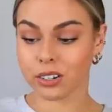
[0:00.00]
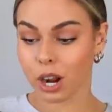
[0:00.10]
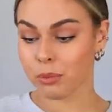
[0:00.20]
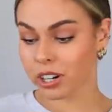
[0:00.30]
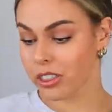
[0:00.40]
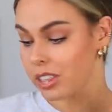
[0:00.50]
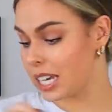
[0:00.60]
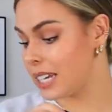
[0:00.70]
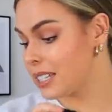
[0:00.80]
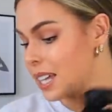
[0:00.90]
grab one of
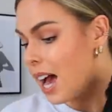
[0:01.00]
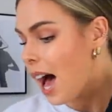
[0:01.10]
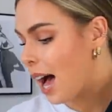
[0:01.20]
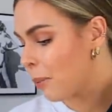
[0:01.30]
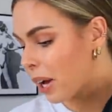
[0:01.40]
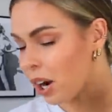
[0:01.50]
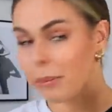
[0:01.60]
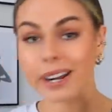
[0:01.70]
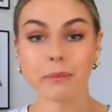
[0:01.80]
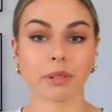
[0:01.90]
these. I got
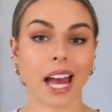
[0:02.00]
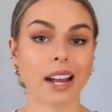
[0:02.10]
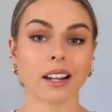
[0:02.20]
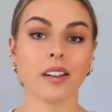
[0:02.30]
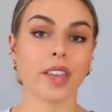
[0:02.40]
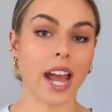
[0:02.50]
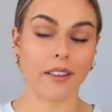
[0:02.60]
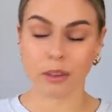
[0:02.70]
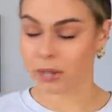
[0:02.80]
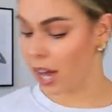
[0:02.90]
mine in black. They
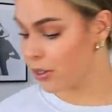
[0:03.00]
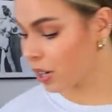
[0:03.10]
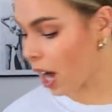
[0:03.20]
have them in other